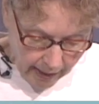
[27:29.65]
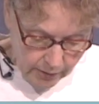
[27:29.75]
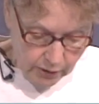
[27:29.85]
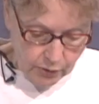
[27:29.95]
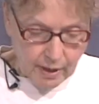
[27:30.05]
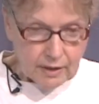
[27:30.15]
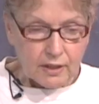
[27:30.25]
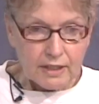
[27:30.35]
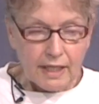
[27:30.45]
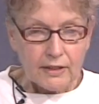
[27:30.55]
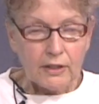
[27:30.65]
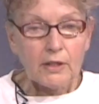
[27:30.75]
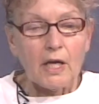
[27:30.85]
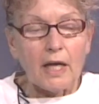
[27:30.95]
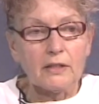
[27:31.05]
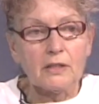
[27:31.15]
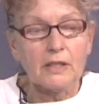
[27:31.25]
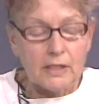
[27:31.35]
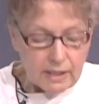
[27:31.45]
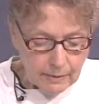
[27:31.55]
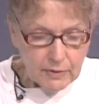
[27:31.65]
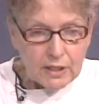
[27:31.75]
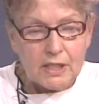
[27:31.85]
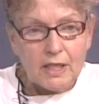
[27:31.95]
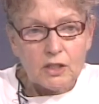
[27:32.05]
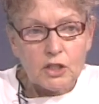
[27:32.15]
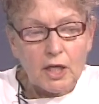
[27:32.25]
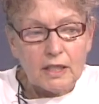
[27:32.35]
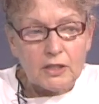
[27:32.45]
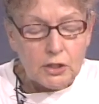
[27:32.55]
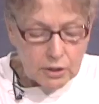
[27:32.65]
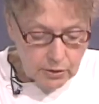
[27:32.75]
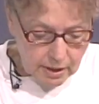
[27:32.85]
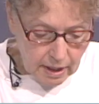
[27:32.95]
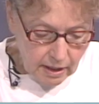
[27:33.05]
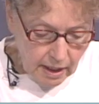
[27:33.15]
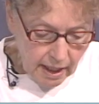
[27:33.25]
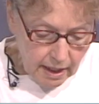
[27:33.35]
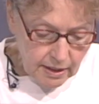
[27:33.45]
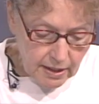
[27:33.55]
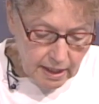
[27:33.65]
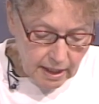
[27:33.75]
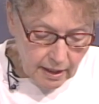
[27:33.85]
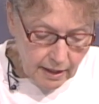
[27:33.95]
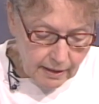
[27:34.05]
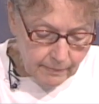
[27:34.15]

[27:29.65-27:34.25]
I was trying to look down here at some of the sunshine issues and the,